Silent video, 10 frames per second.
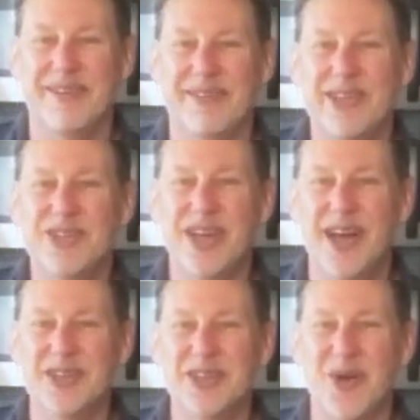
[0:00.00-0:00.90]
red
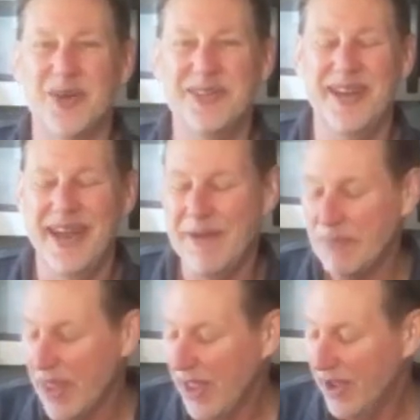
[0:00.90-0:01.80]
sauce going today,
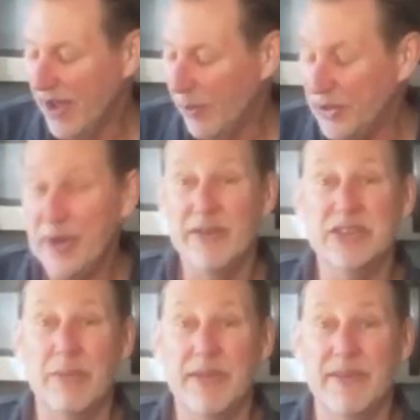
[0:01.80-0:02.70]
uh, we do have
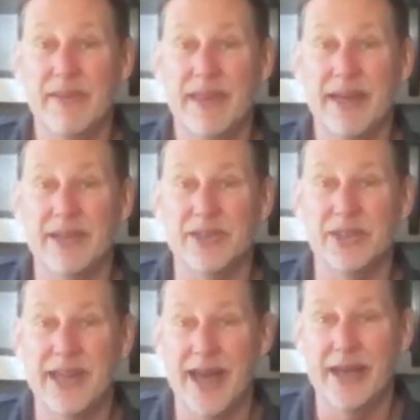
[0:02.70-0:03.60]
something that
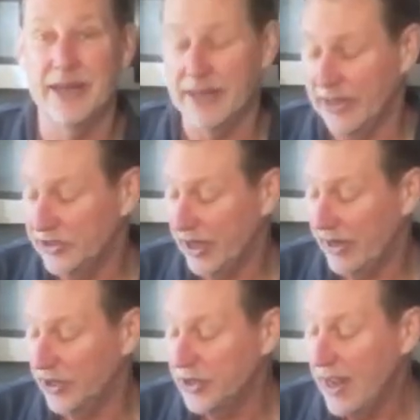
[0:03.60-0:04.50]
is Italian in its
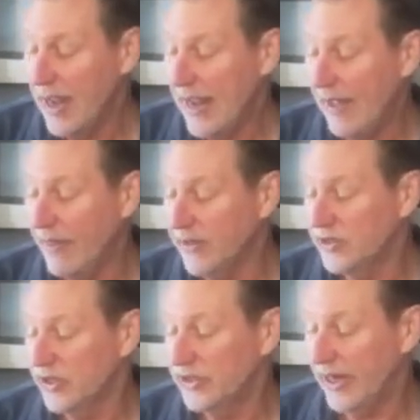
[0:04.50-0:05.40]
heritage, and
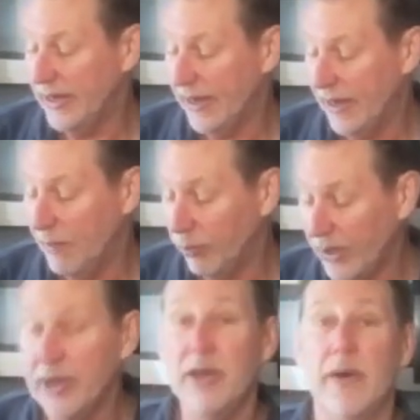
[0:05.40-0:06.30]
this is a, uh, a
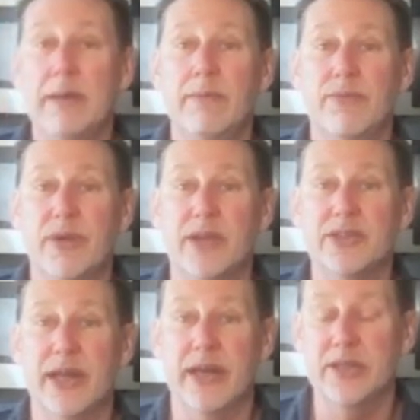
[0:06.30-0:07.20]
brand new item for
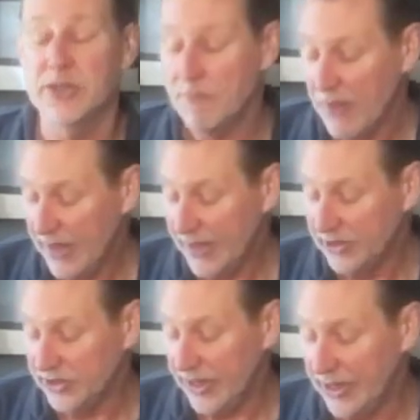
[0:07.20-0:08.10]
us at Heinen's.
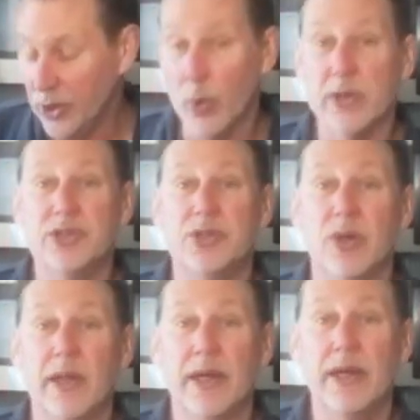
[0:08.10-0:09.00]
It's a
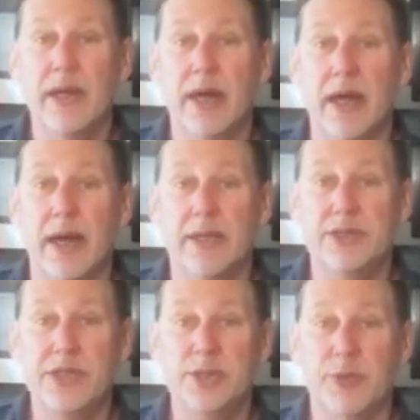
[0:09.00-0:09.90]
gorgonzola
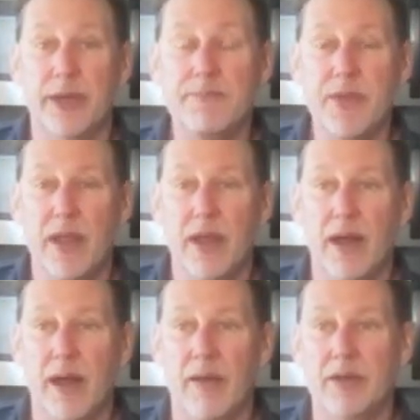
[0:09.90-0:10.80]
cheese spread.
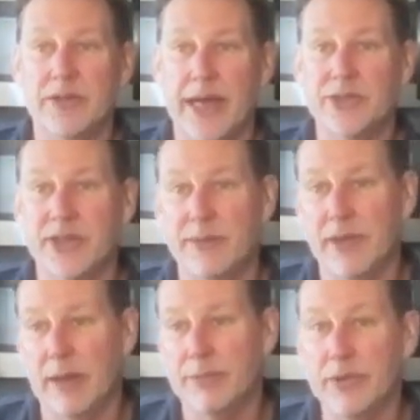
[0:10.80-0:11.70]
it's actually
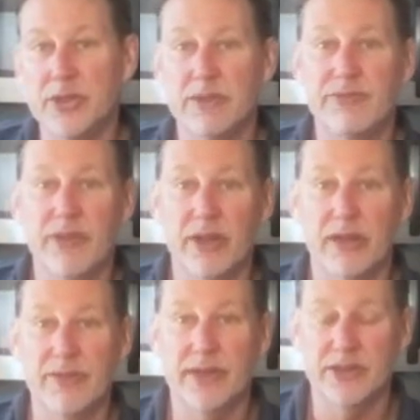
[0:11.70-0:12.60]
produced in
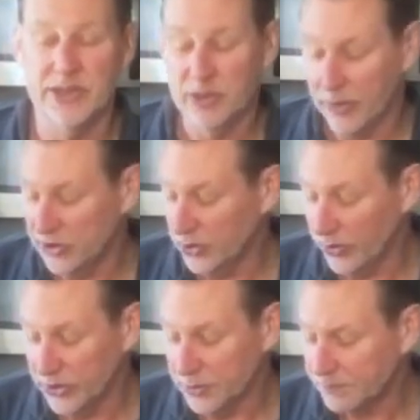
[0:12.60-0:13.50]
Philadelphia and sent to our
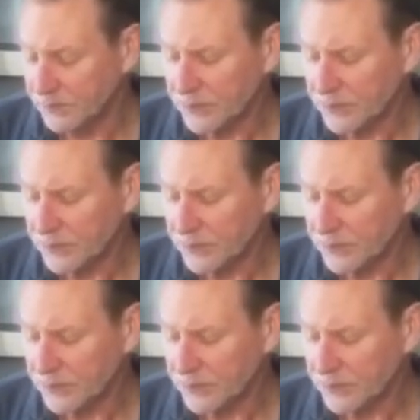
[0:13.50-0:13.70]
stores.